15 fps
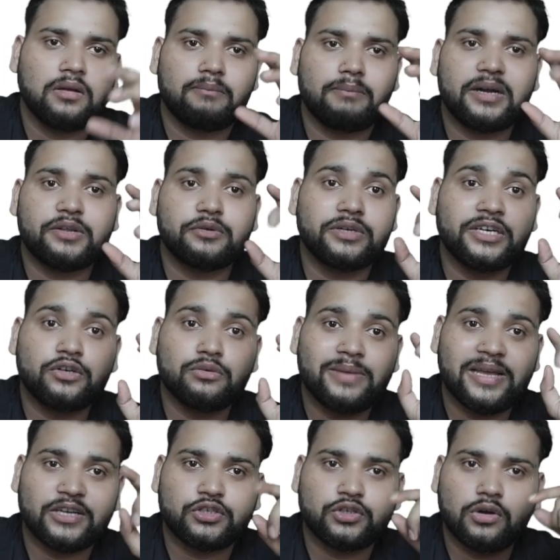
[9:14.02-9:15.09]
But you need to
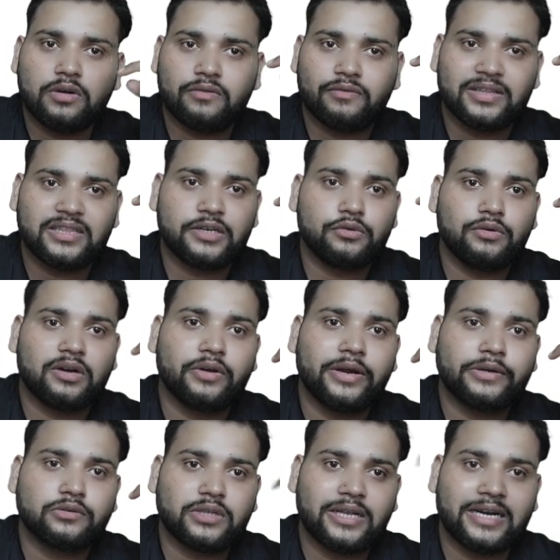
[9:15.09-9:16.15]
make sure whether you are
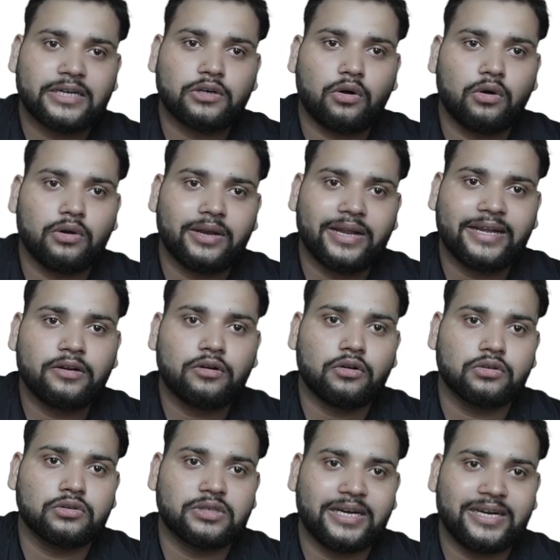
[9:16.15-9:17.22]
going to select online or
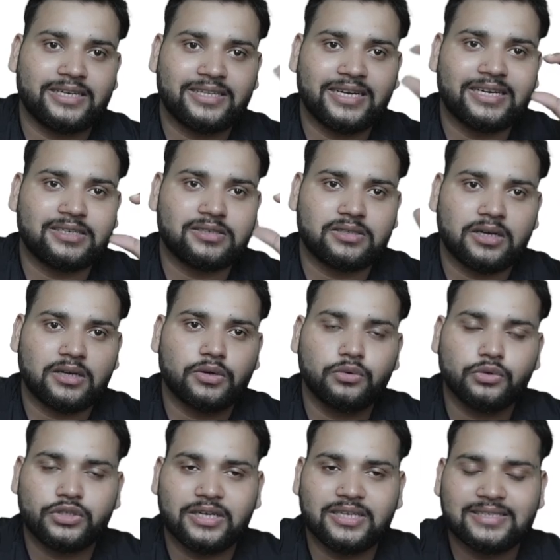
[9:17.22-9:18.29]
on-site. That's the
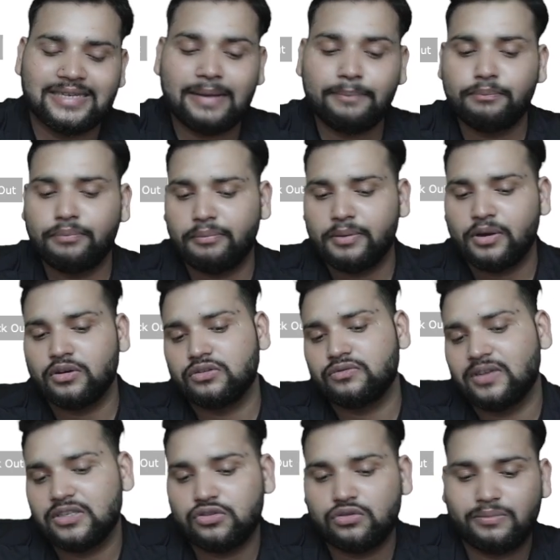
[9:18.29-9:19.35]
crucial step because
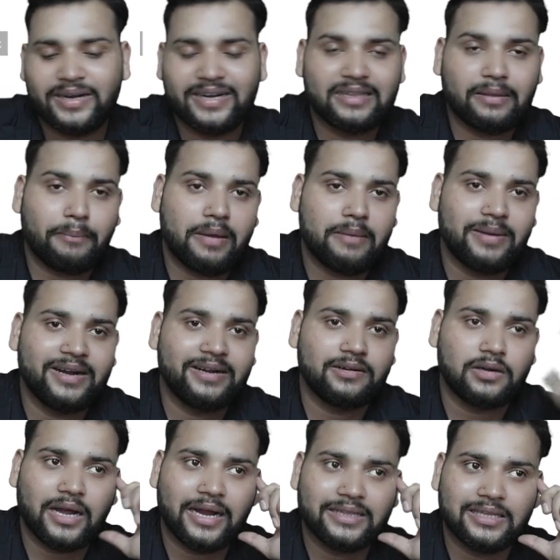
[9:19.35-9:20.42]
once you made the
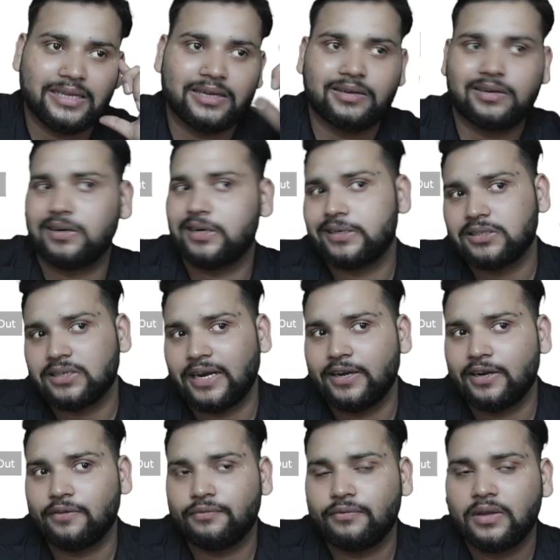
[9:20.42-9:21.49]
payment, I think it's
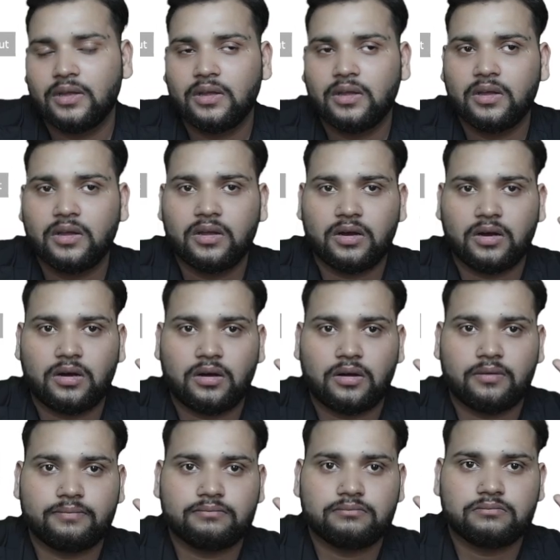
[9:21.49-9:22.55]
kind of,
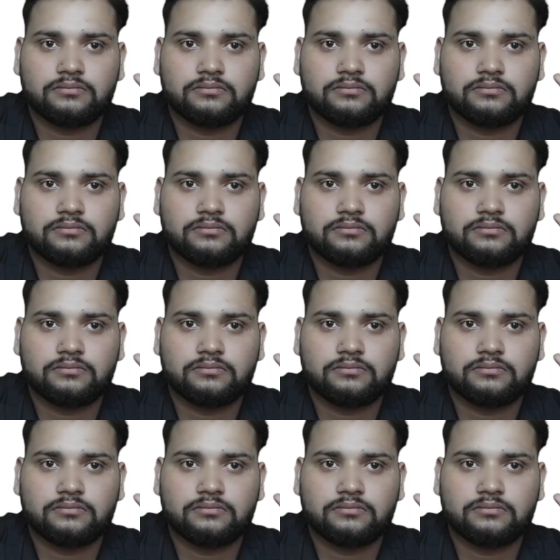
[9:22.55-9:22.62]
uh,